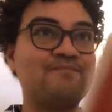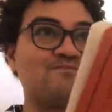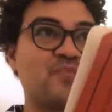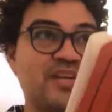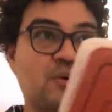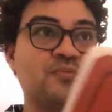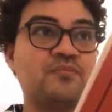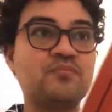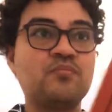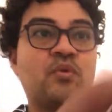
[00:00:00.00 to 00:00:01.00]
we
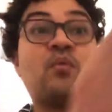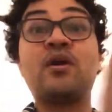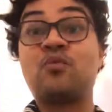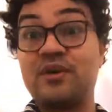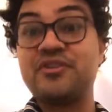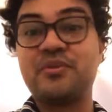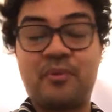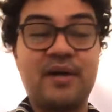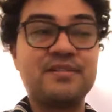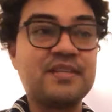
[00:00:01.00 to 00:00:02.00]
want to rush the
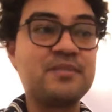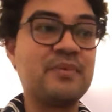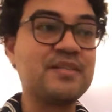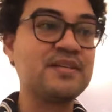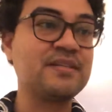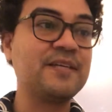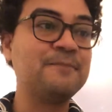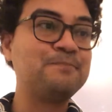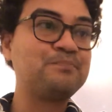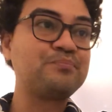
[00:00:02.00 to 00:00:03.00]
process, basically.
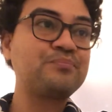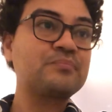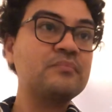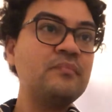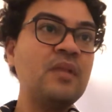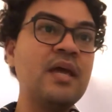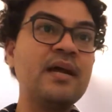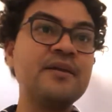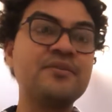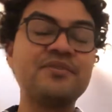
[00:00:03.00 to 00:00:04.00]
And
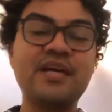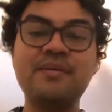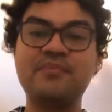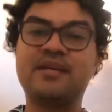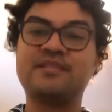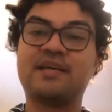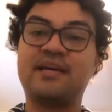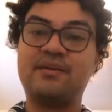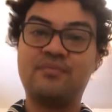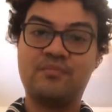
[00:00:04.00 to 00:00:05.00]
I understand because I